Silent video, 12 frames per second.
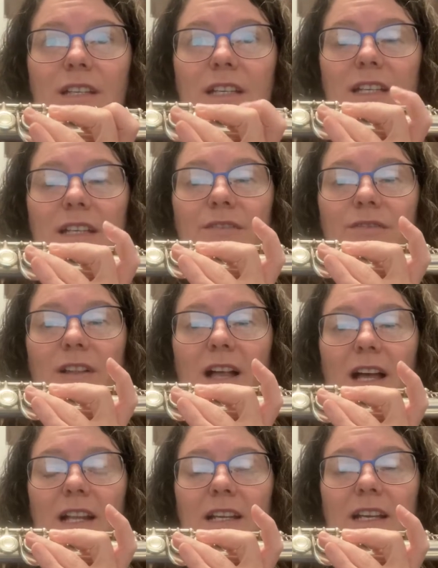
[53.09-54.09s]
E
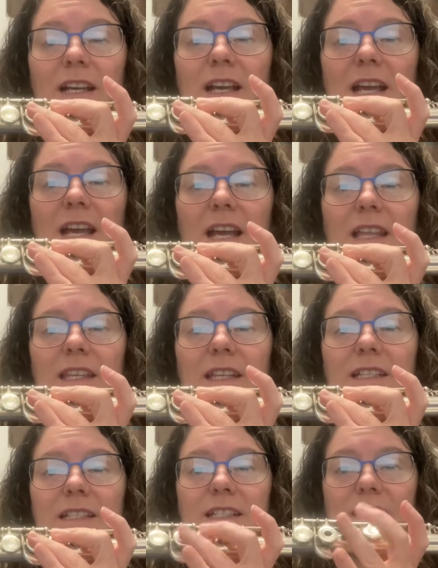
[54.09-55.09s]
flat, and
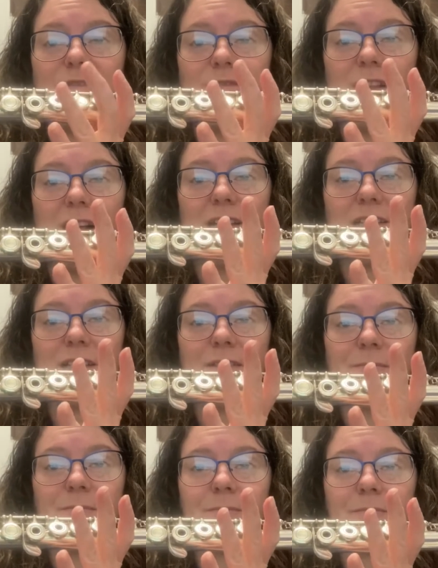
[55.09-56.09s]
then D flat.
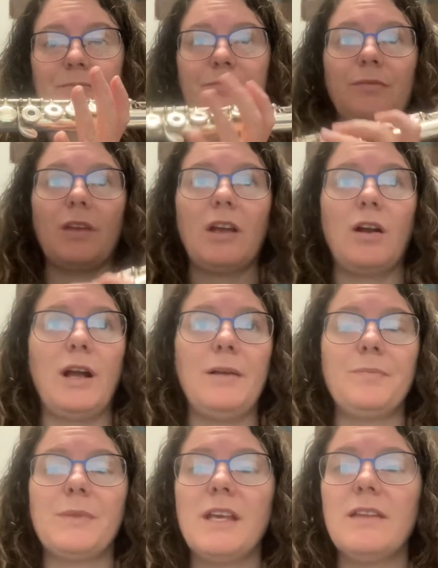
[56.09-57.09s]
All
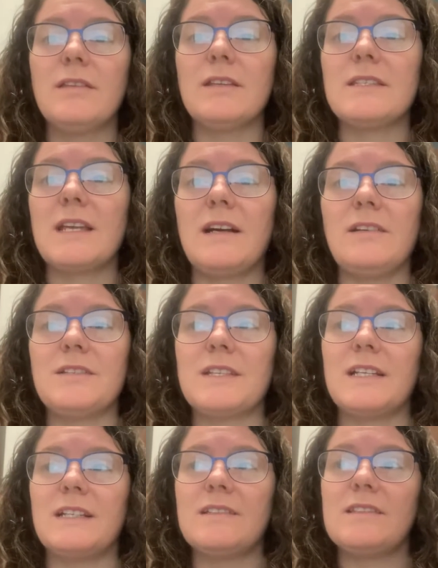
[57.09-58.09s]
right, the scale is
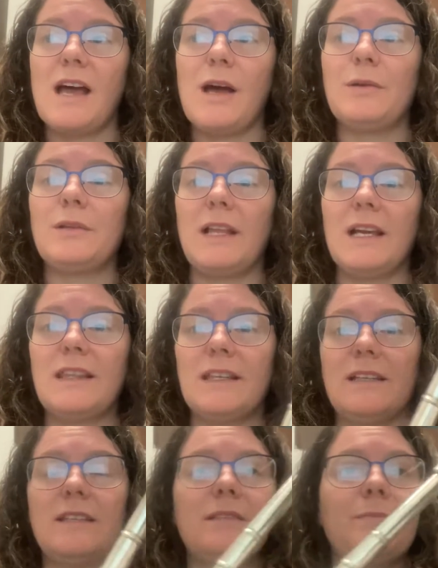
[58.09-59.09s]
going to sound like
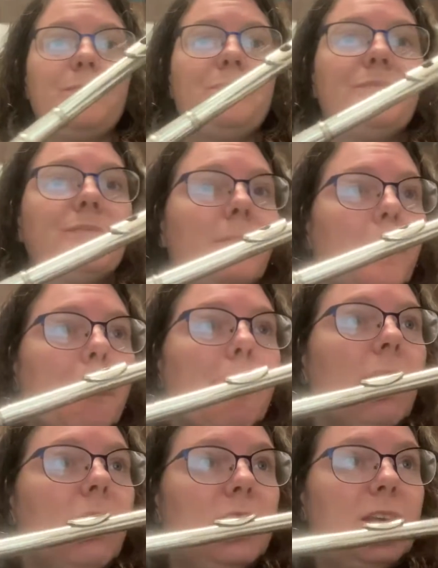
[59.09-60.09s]
this.
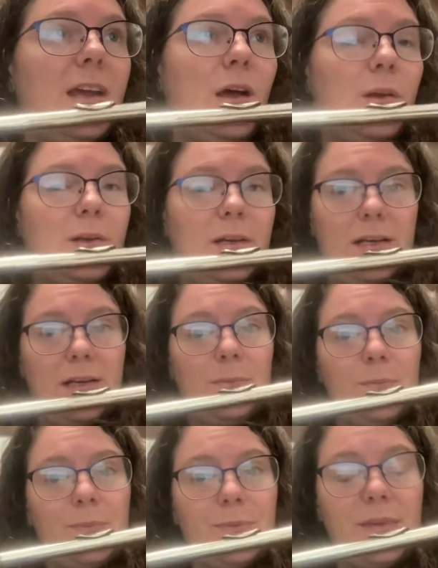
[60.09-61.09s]
Down, up,
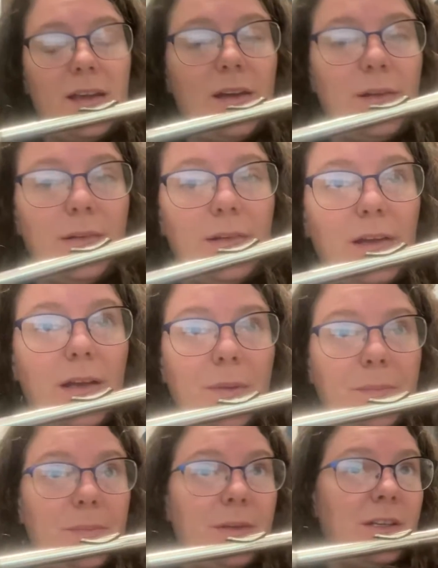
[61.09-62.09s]

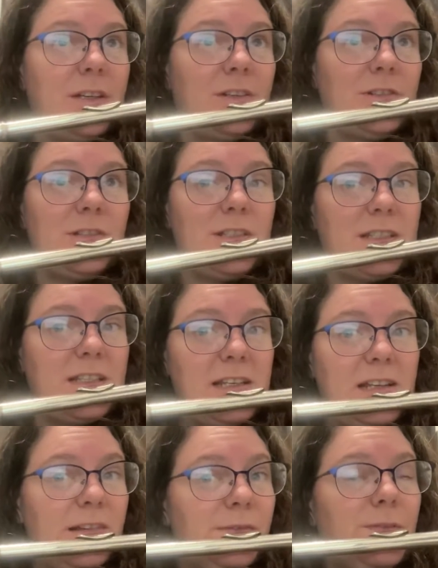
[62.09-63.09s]
here's
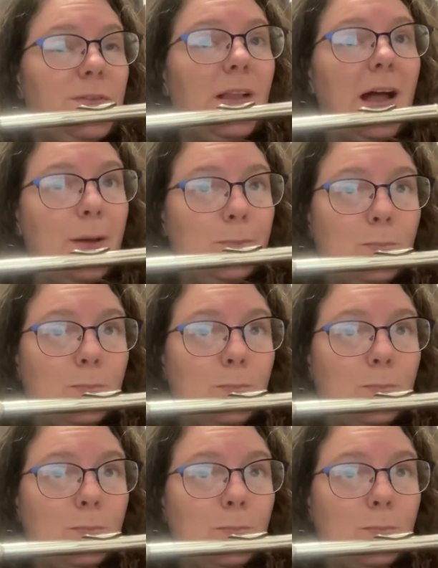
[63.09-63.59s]
D flat.